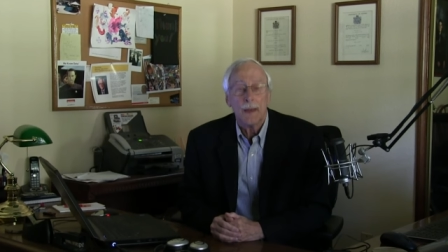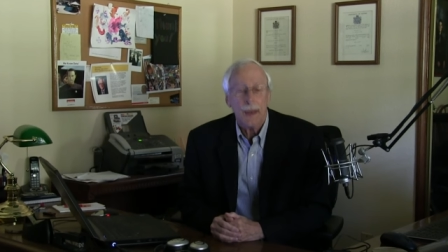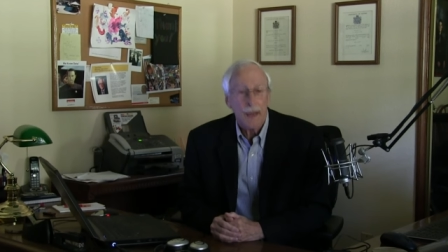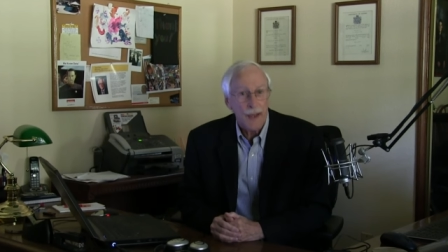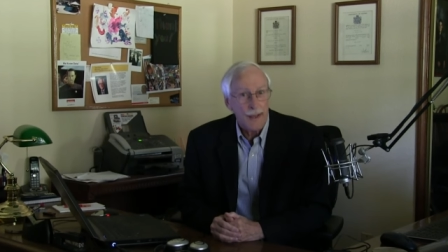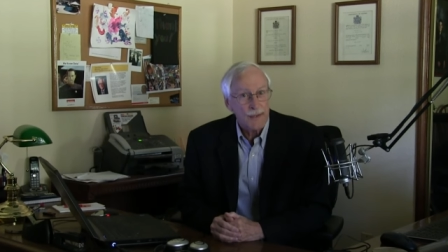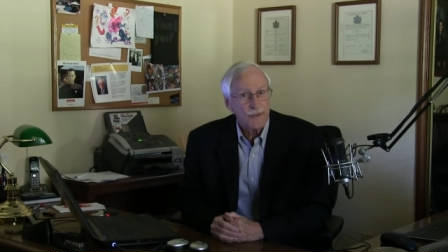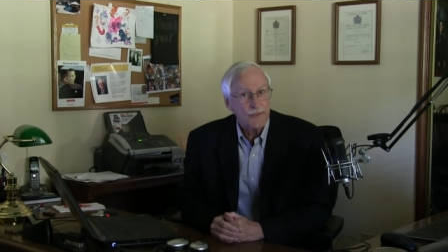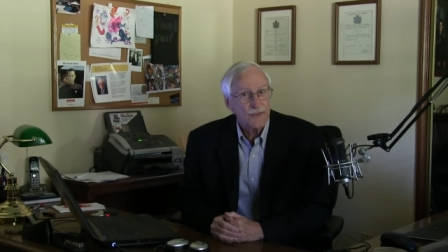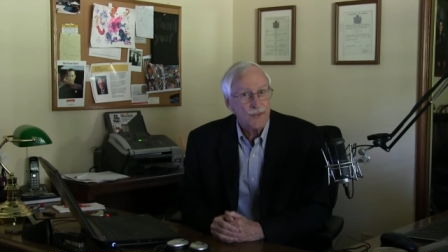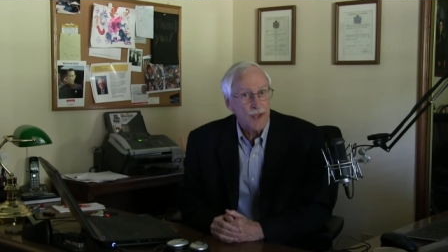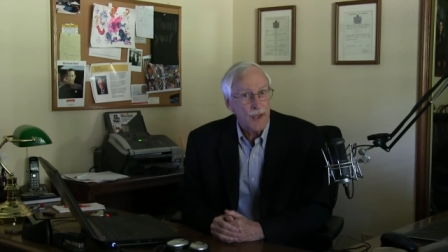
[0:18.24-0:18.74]

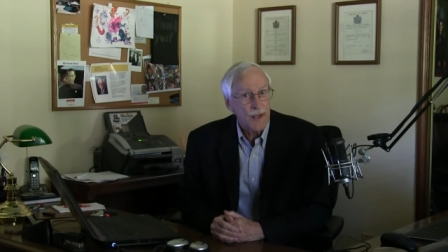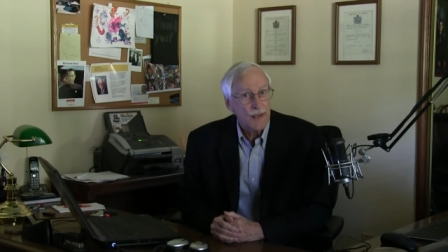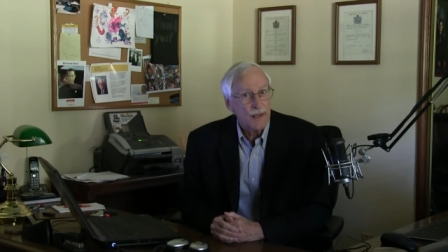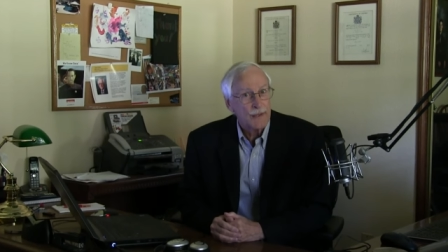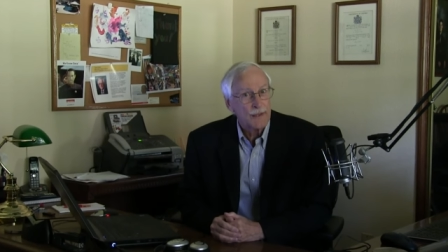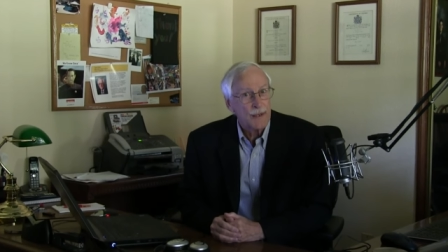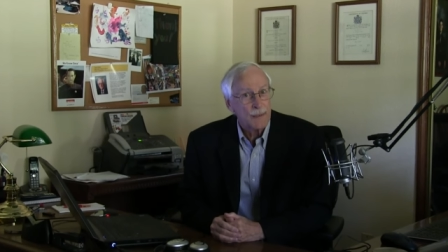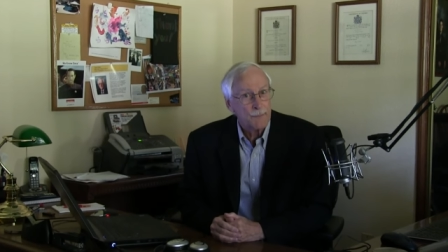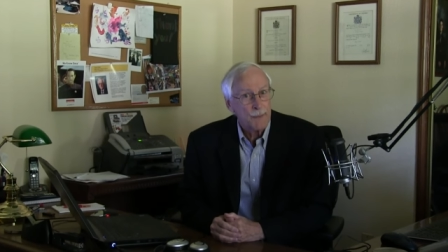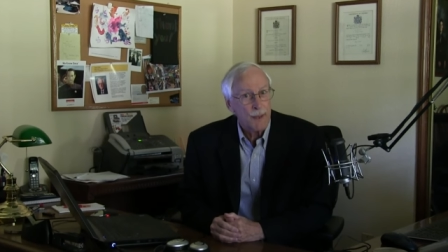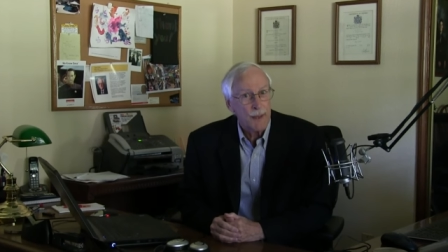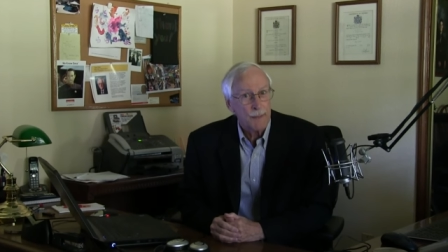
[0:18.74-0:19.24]
Einstein
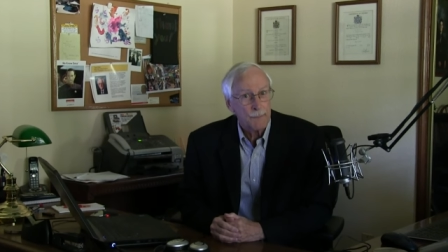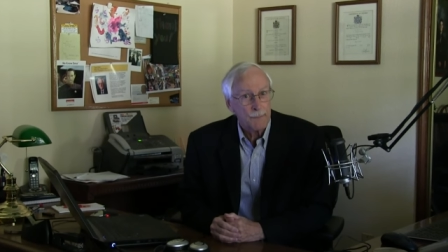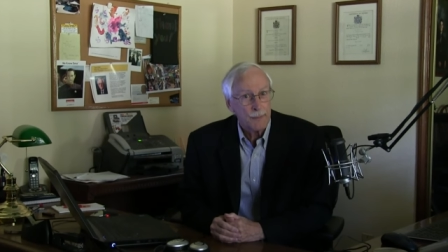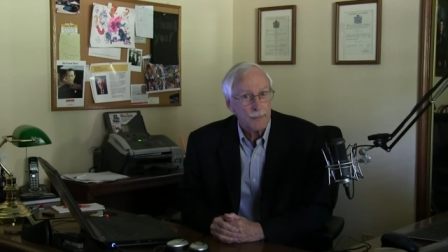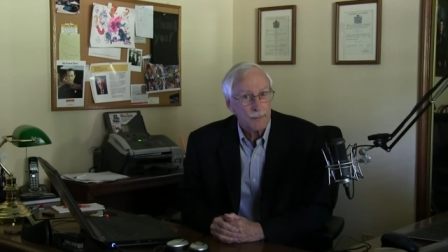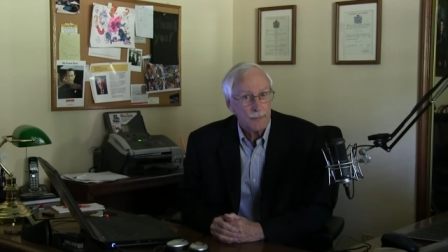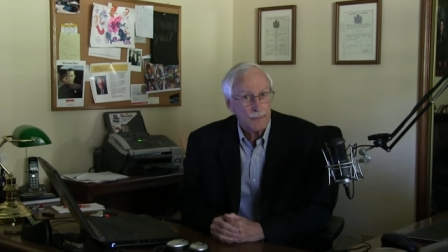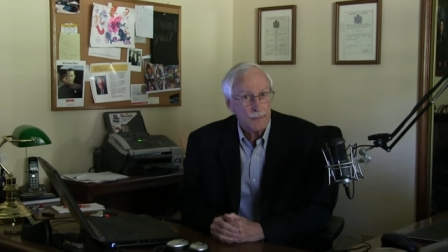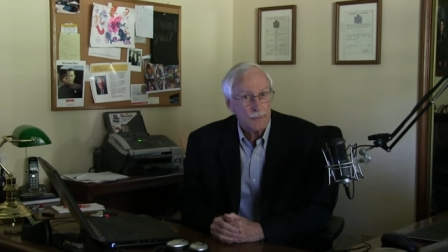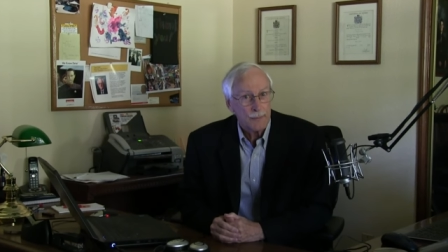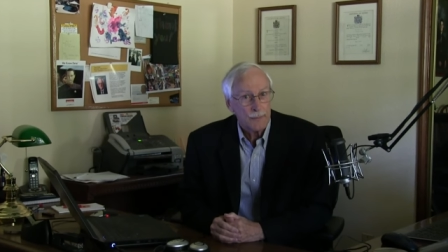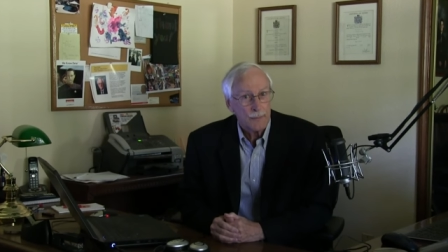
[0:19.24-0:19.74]
had come up
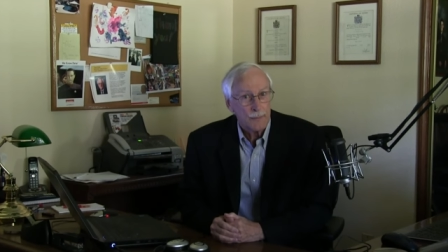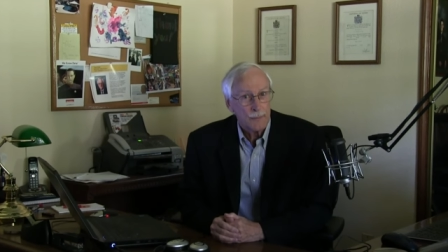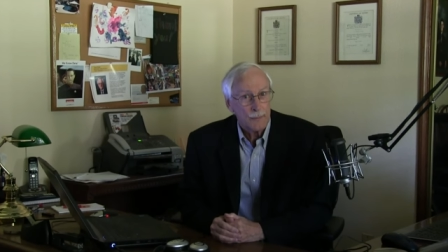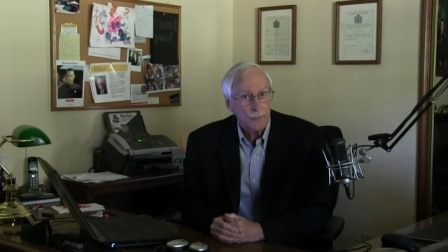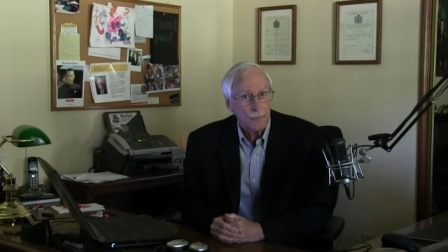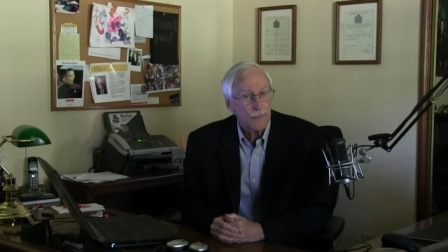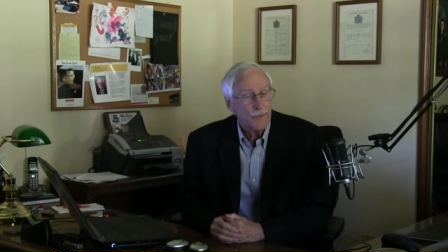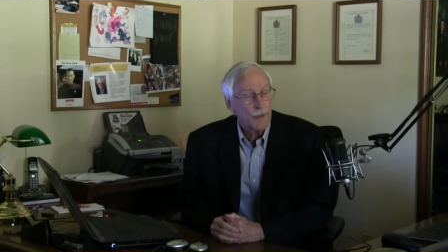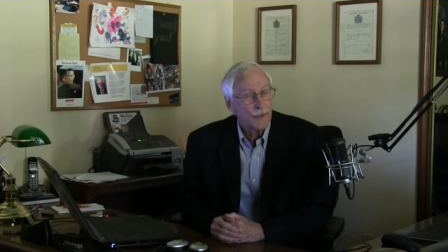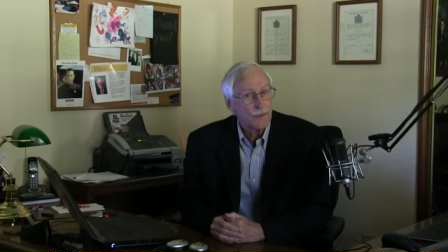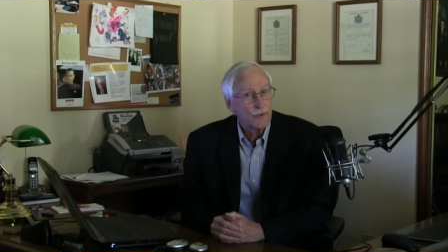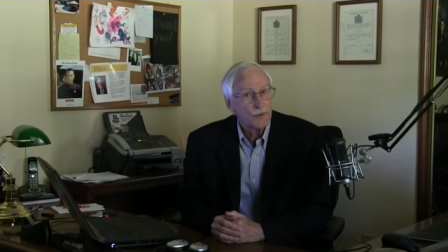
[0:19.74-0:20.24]

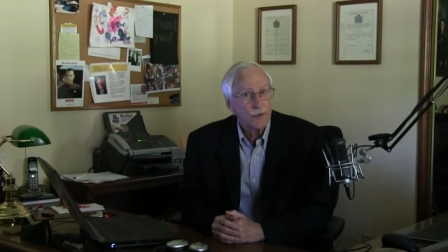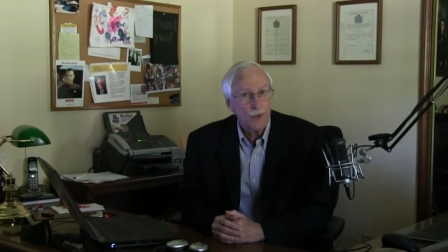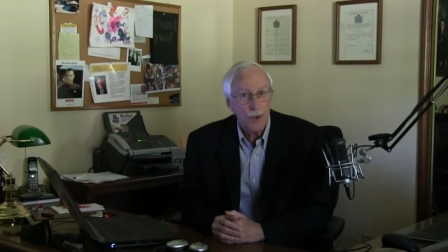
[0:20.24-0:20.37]
with a